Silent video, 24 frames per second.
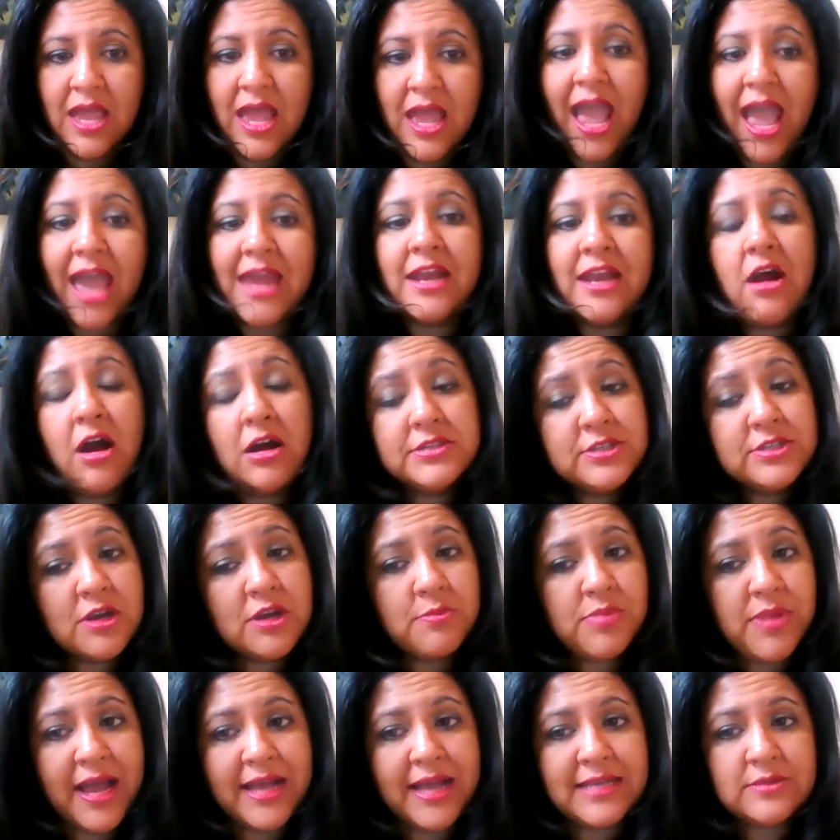And it also
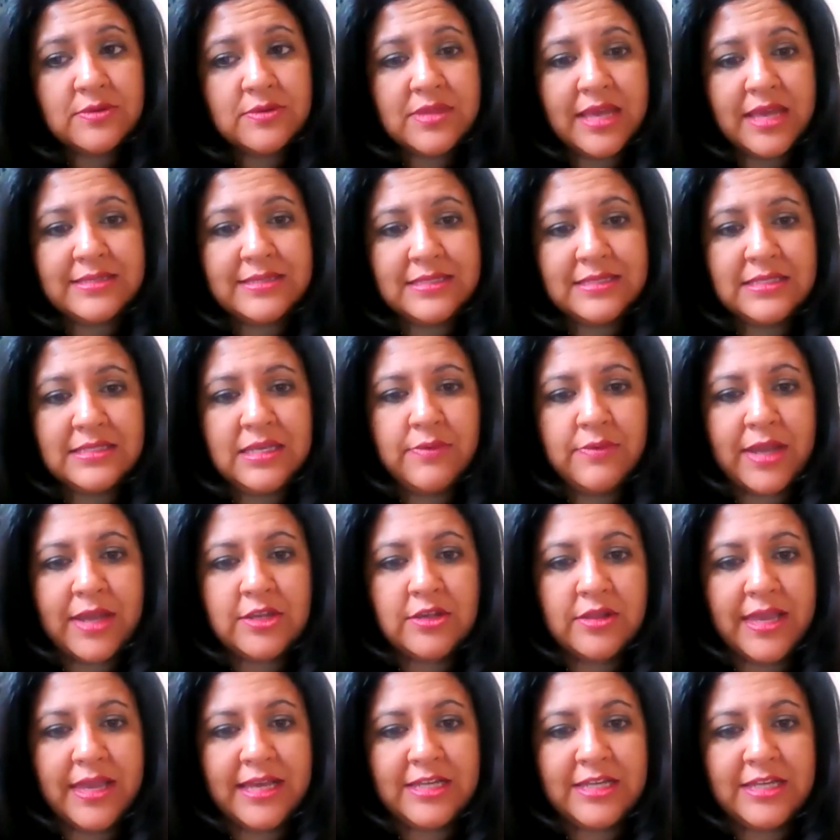complies with SEC
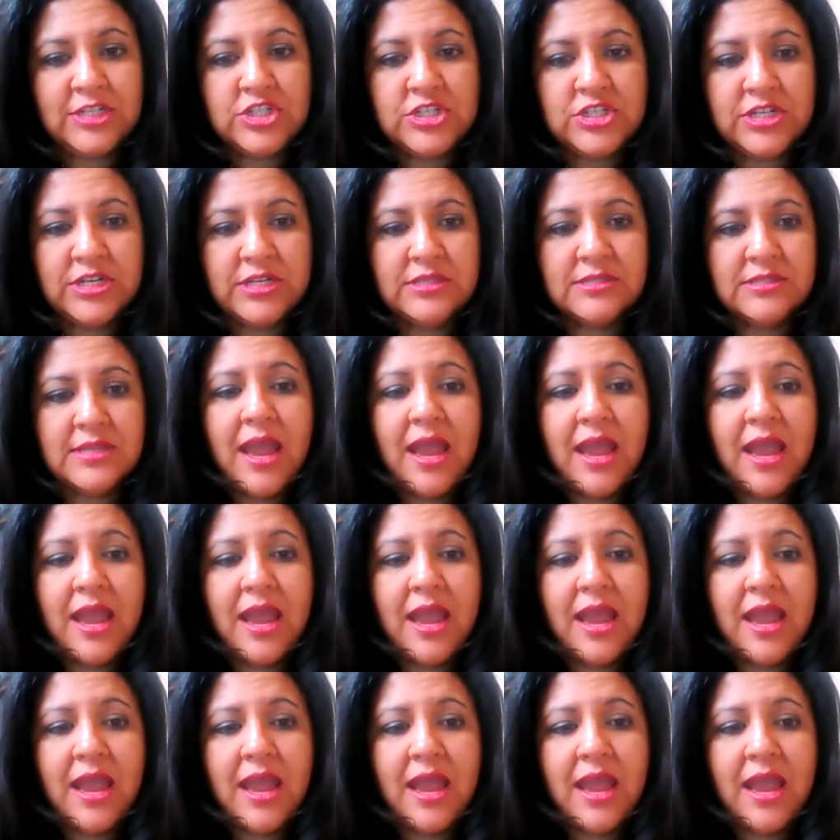regulations.